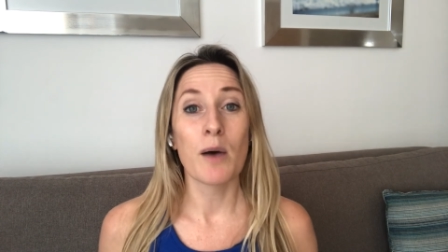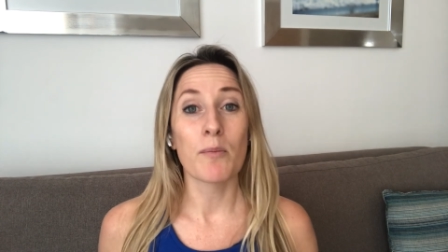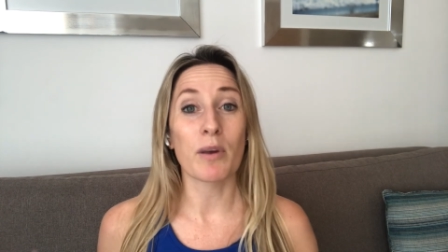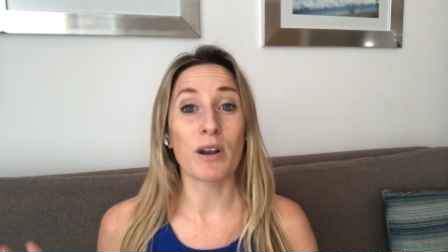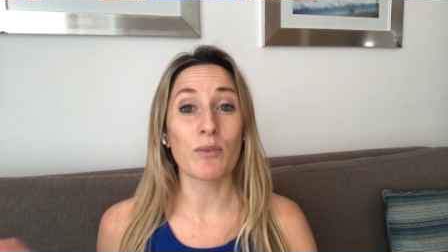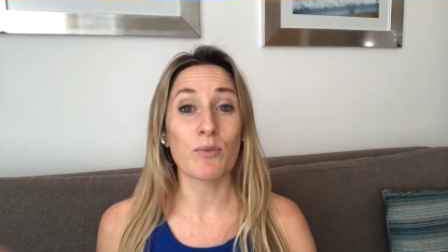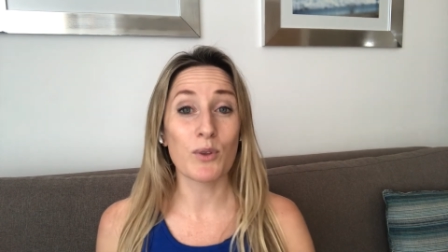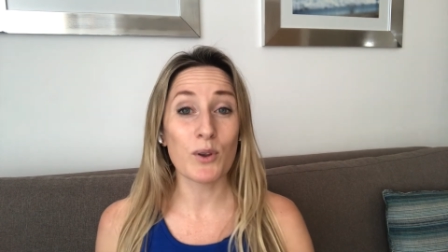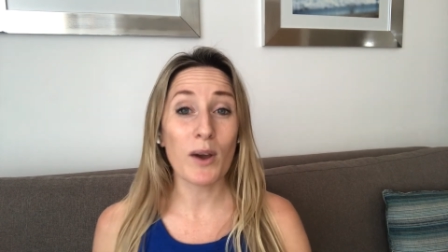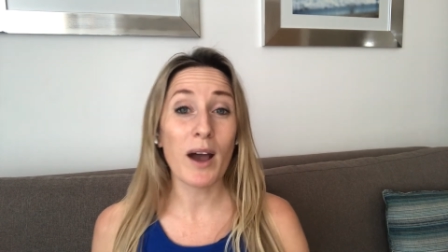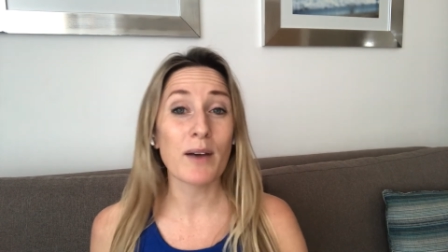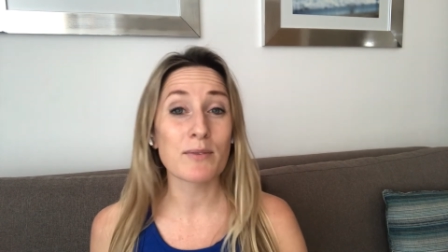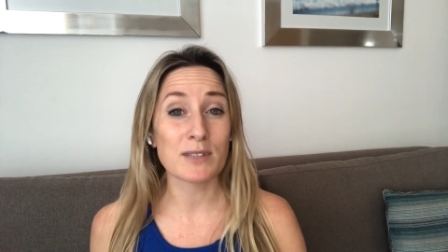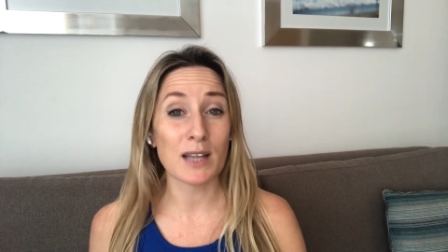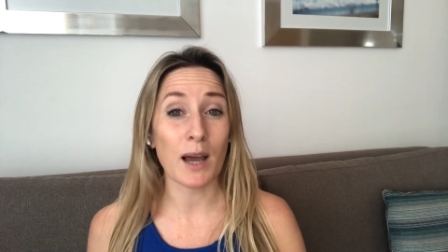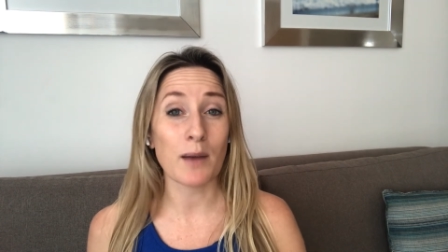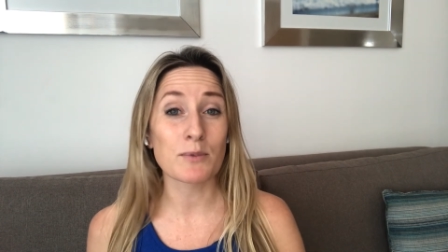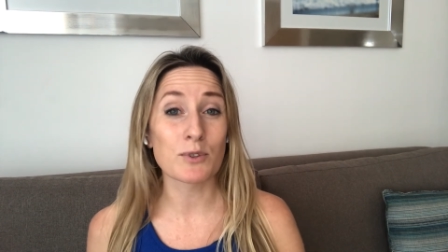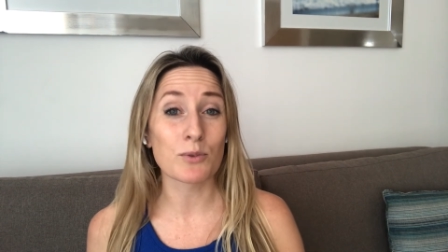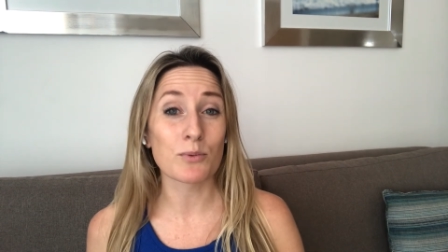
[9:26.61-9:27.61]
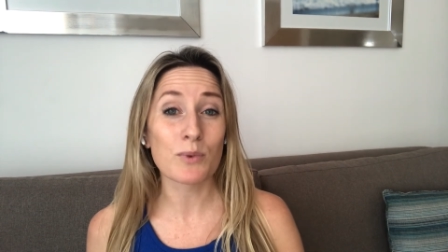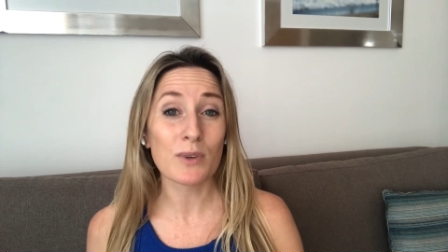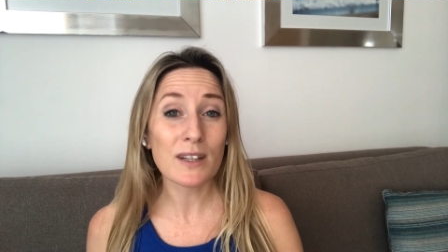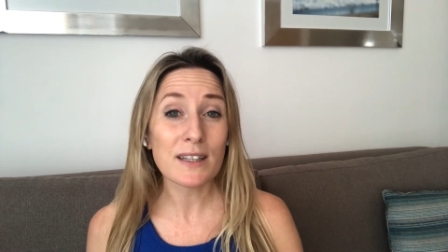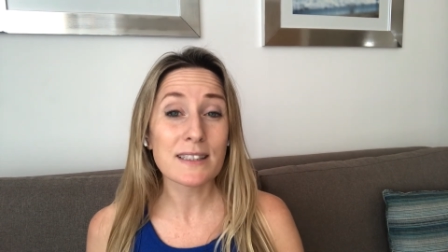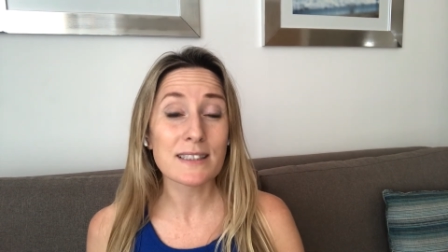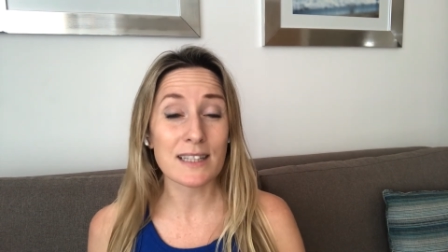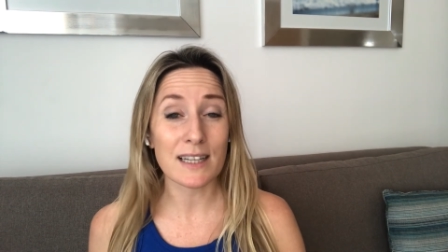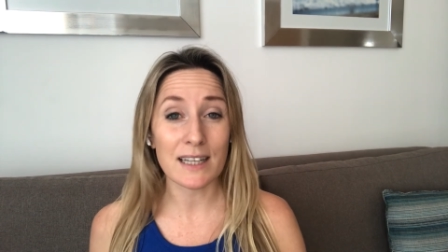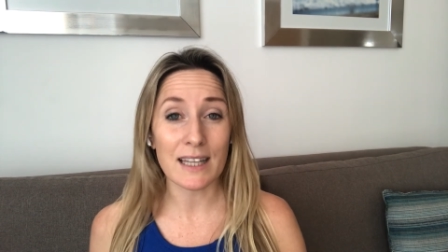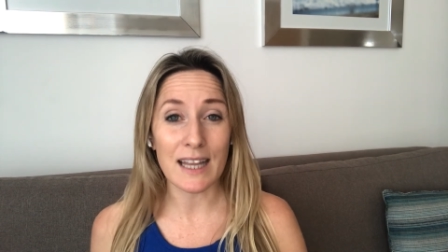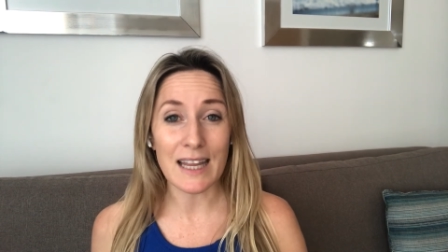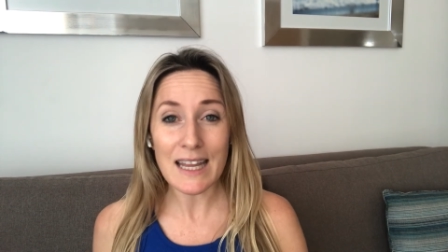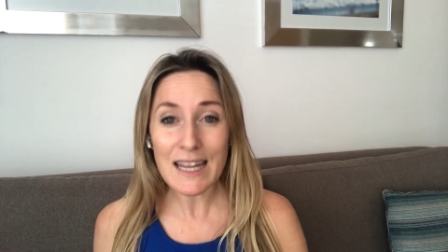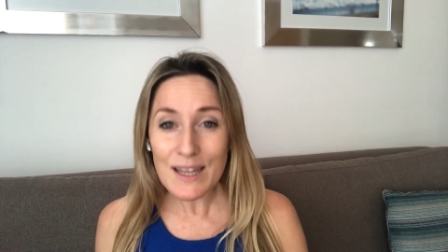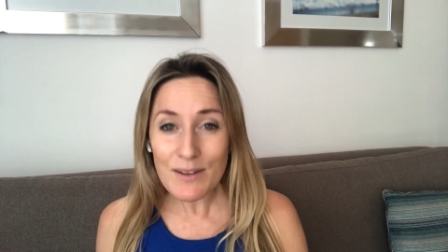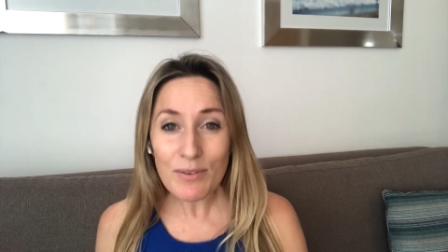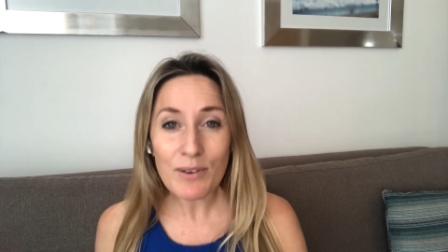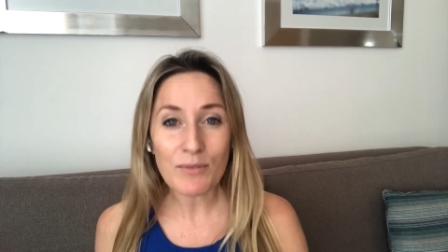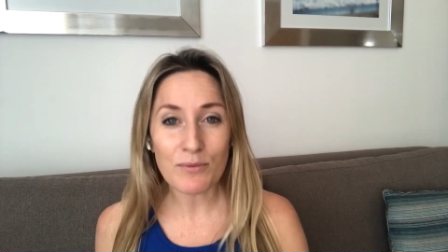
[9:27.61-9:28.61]
But if you have time to really dig
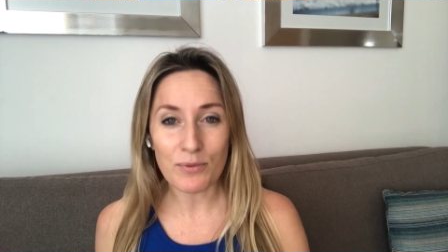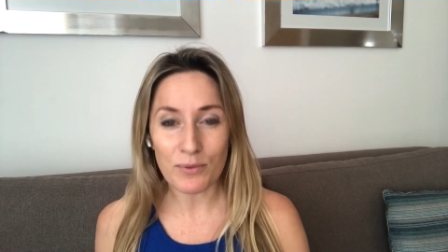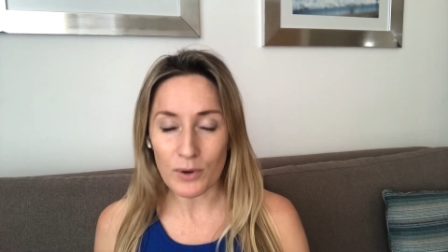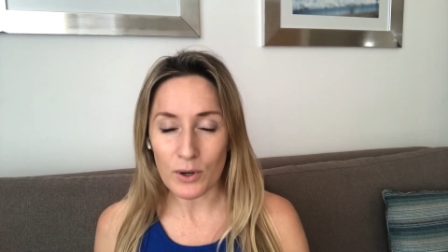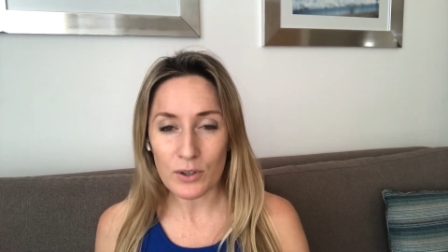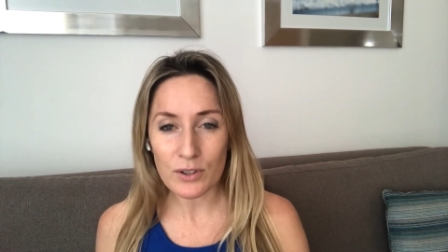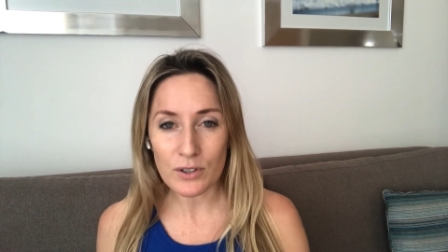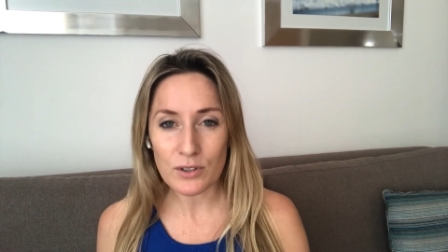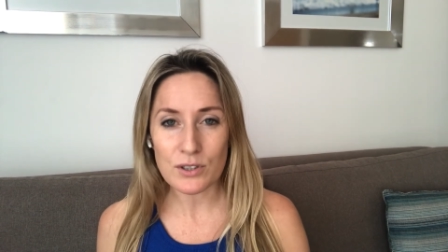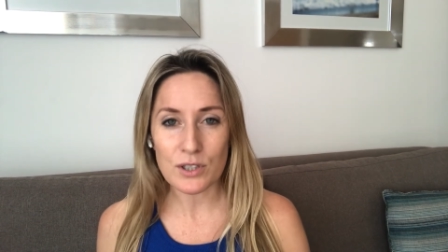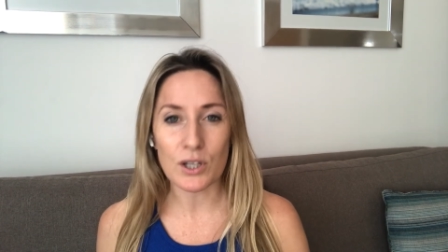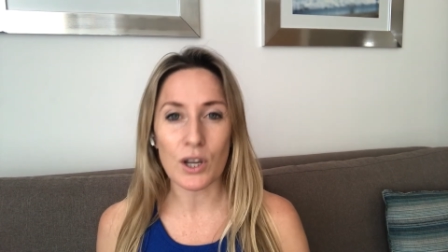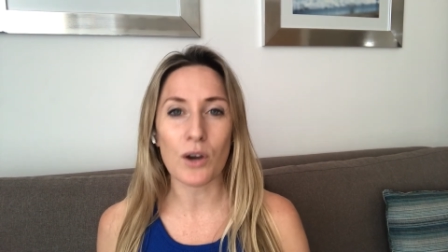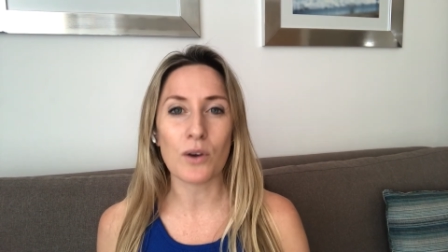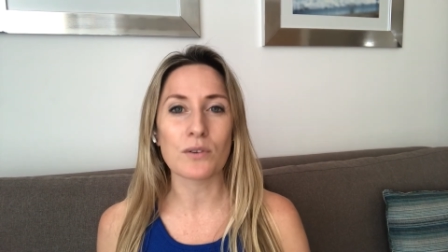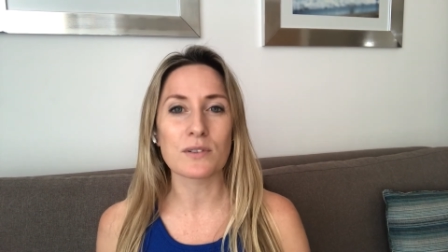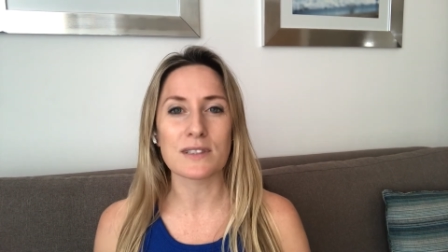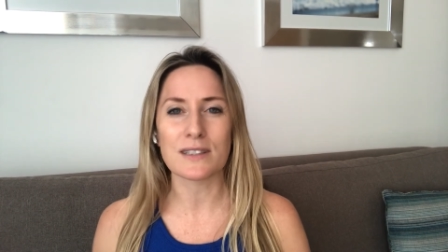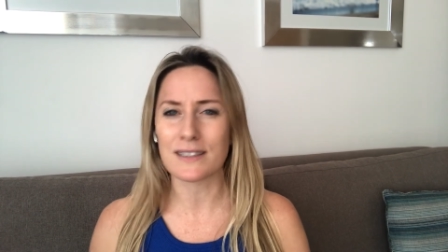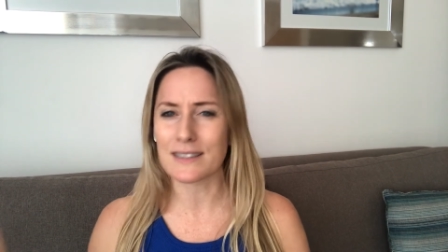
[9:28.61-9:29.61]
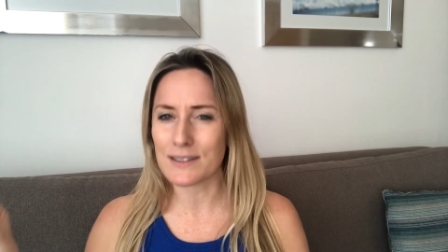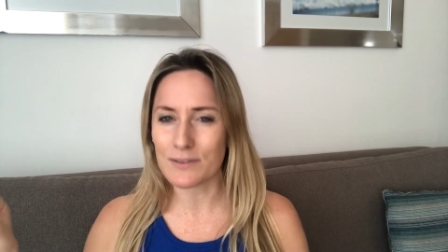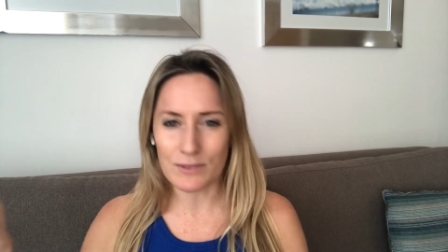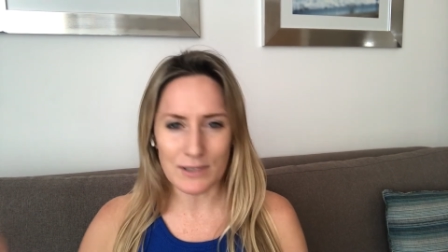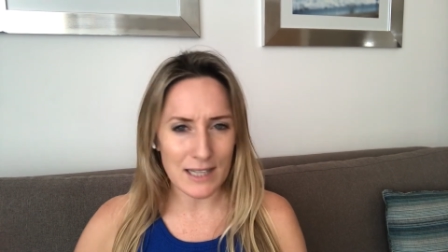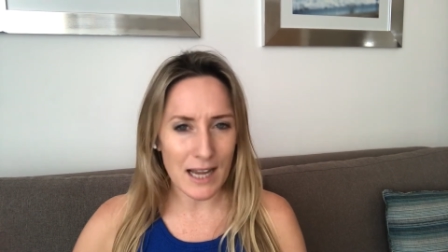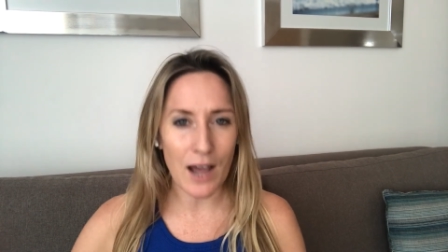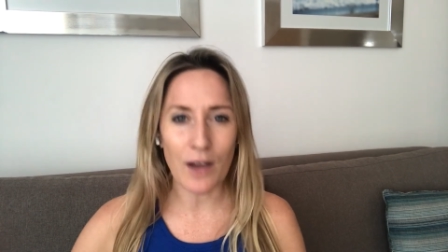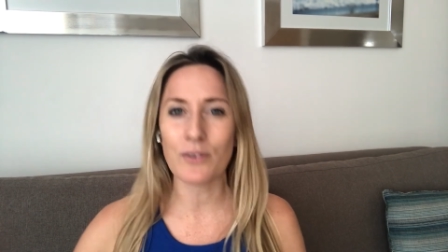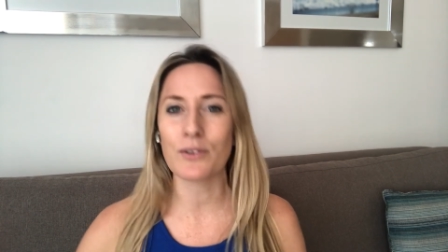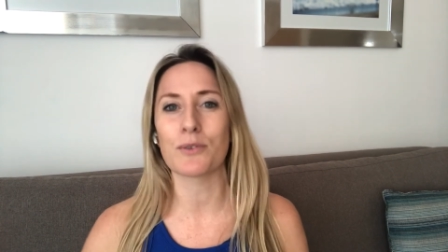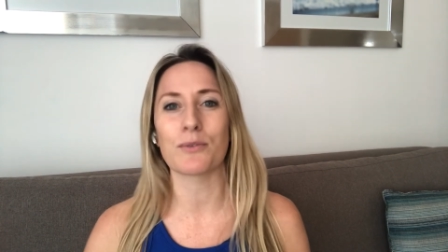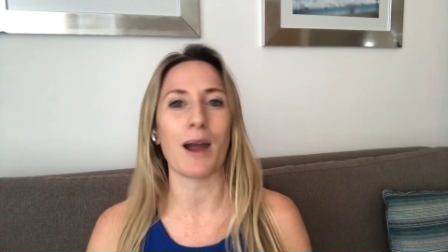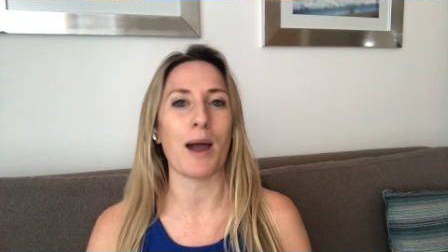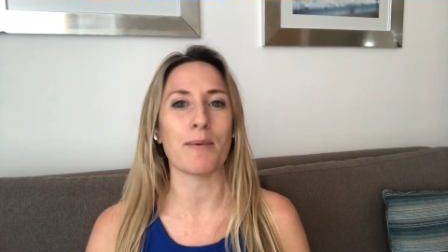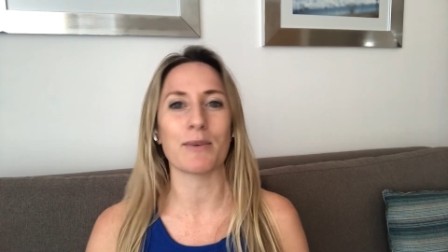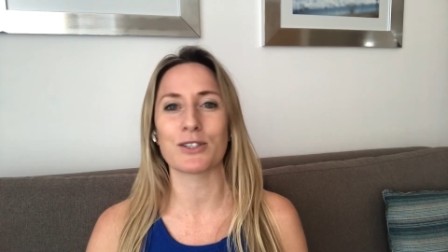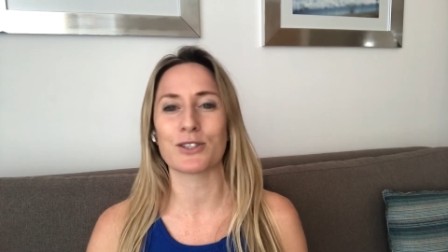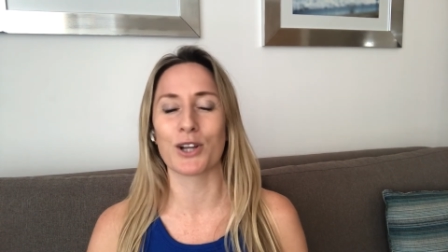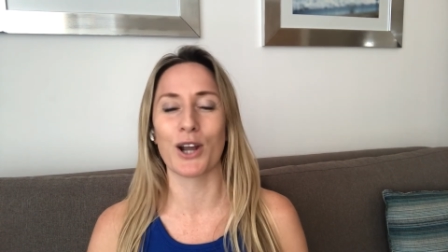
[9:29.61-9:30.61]
even further to go down the
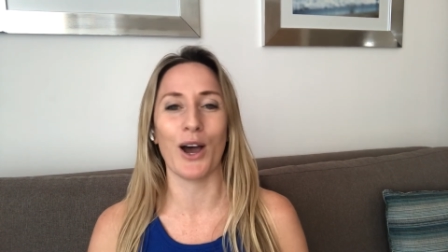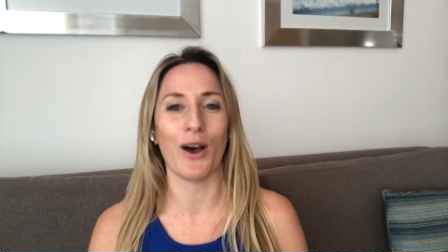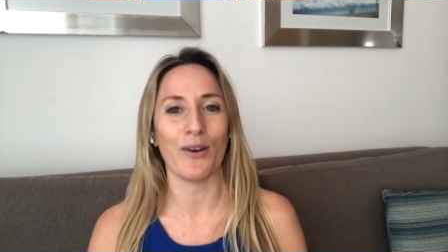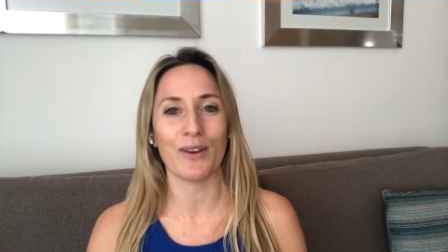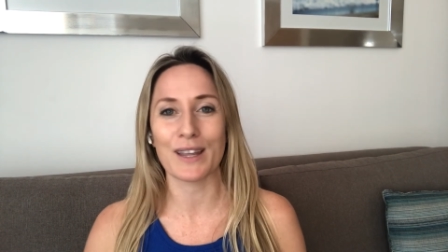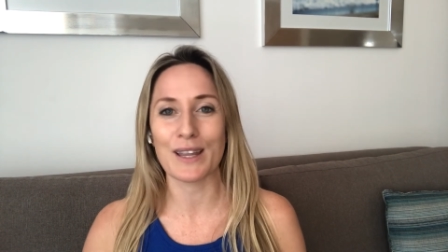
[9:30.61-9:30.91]
rabbit trail